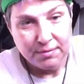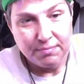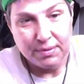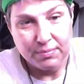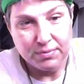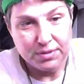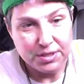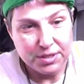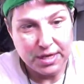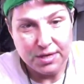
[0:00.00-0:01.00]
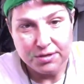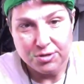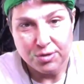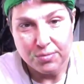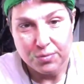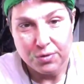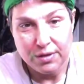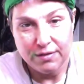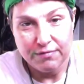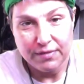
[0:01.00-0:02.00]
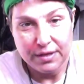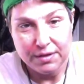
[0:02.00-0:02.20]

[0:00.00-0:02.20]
People are just got to determine where they fit